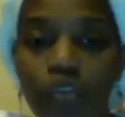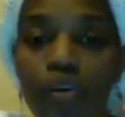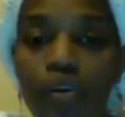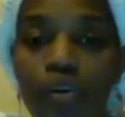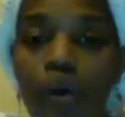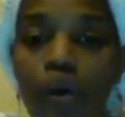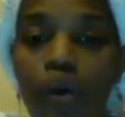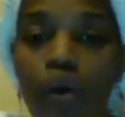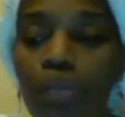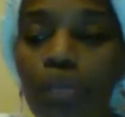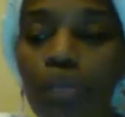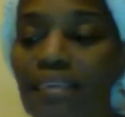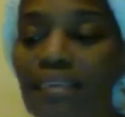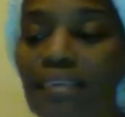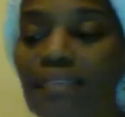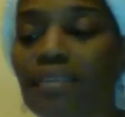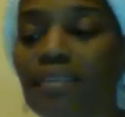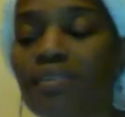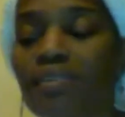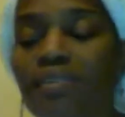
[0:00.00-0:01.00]

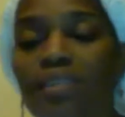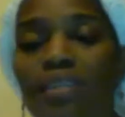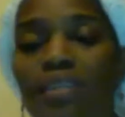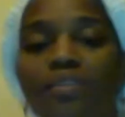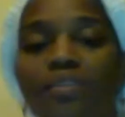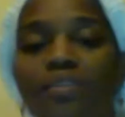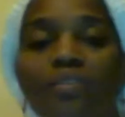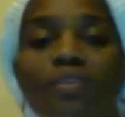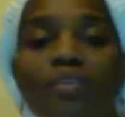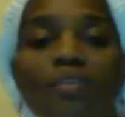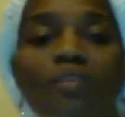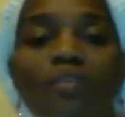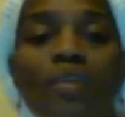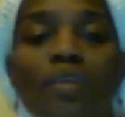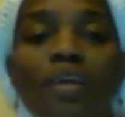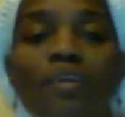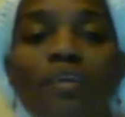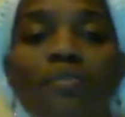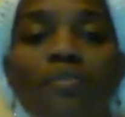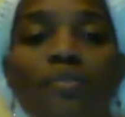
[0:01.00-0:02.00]
Neuroplasticity
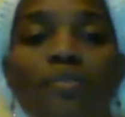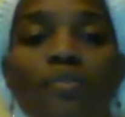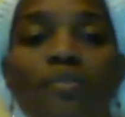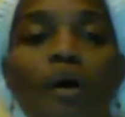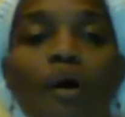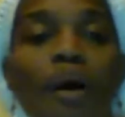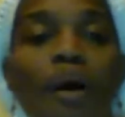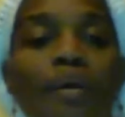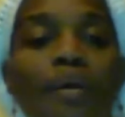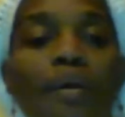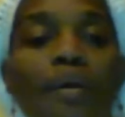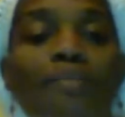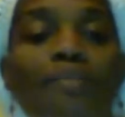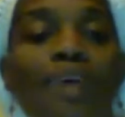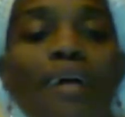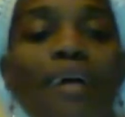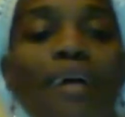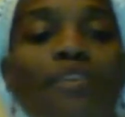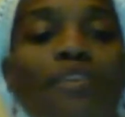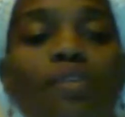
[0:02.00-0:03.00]

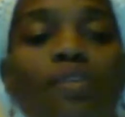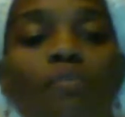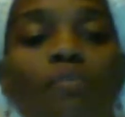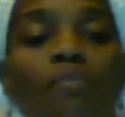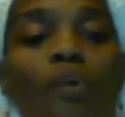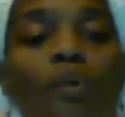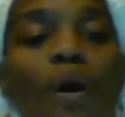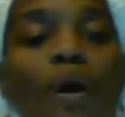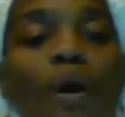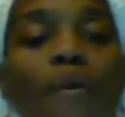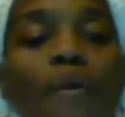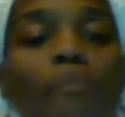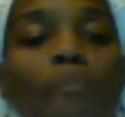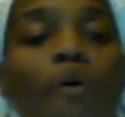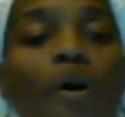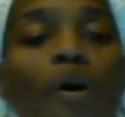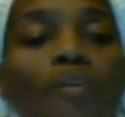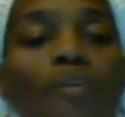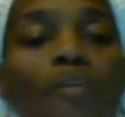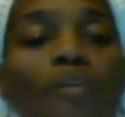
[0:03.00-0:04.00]
is actually
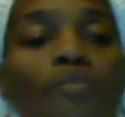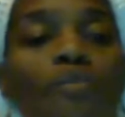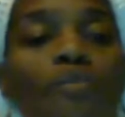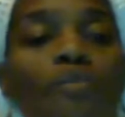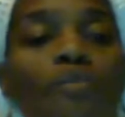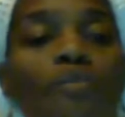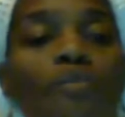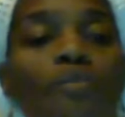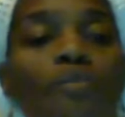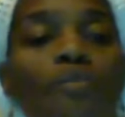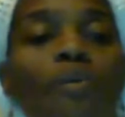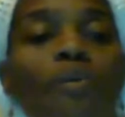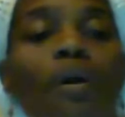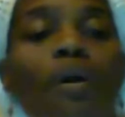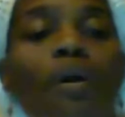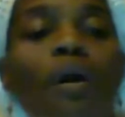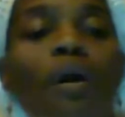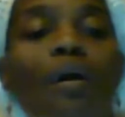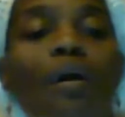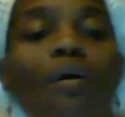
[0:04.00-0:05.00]
part and parcel
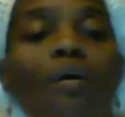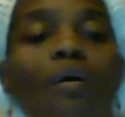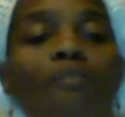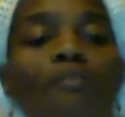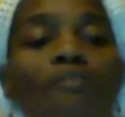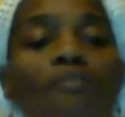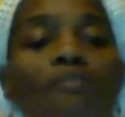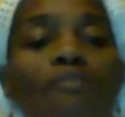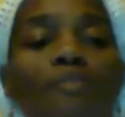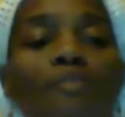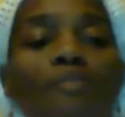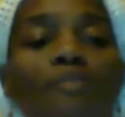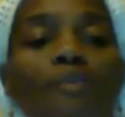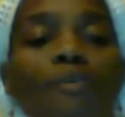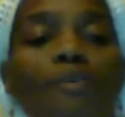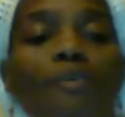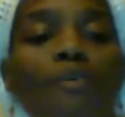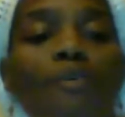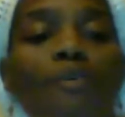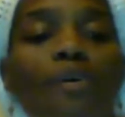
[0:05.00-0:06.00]
of
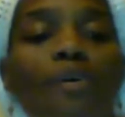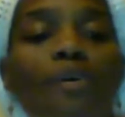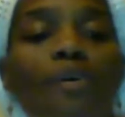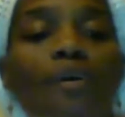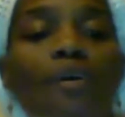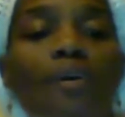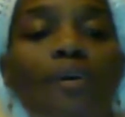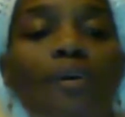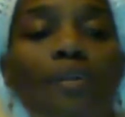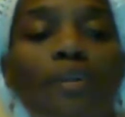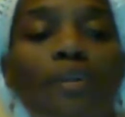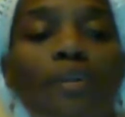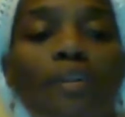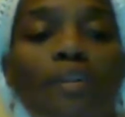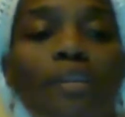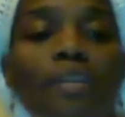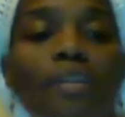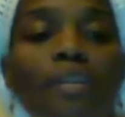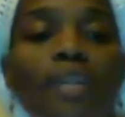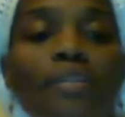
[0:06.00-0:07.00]

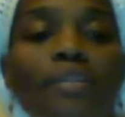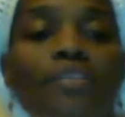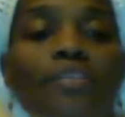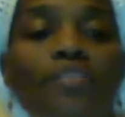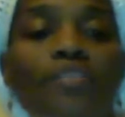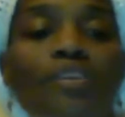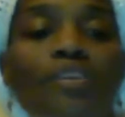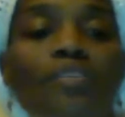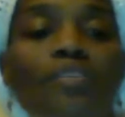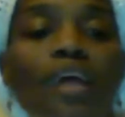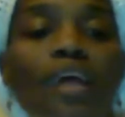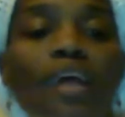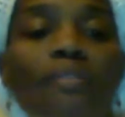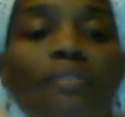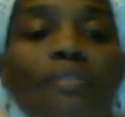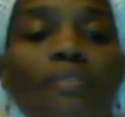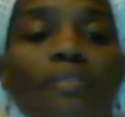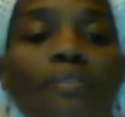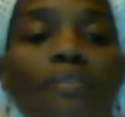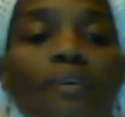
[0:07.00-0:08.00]
not just this
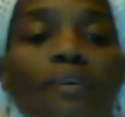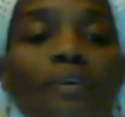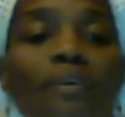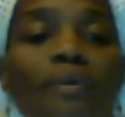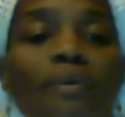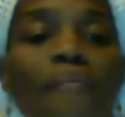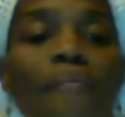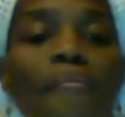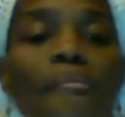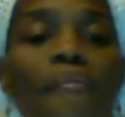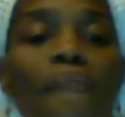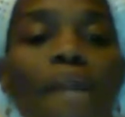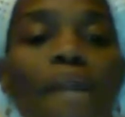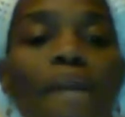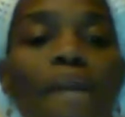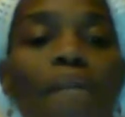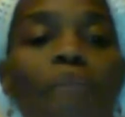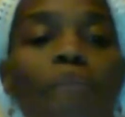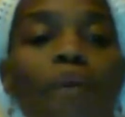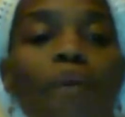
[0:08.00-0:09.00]
lesson,
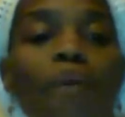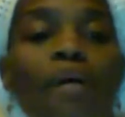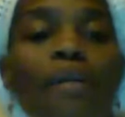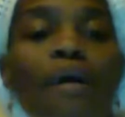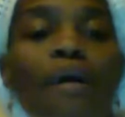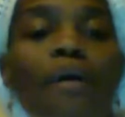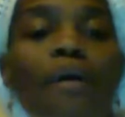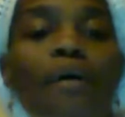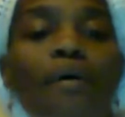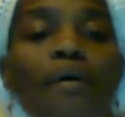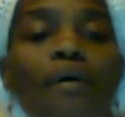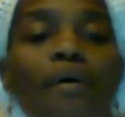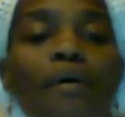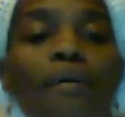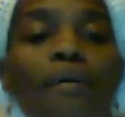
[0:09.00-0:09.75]
but